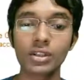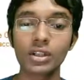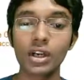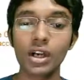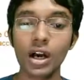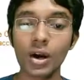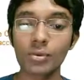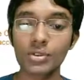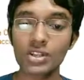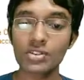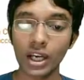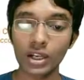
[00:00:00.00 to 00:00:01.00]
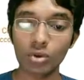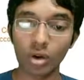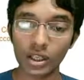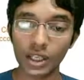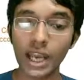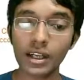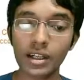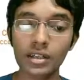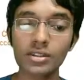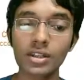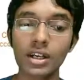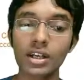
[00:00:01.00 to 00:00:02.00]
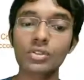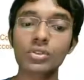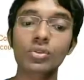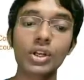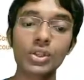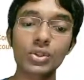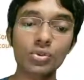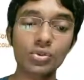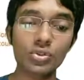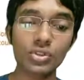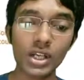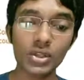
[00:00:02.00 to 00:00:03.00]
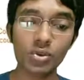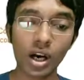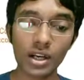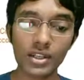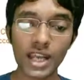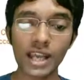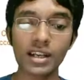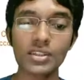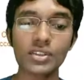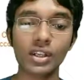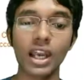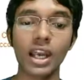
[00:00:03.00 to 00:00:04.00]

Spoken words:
which is trying to attack us, it's going to try to attack us again,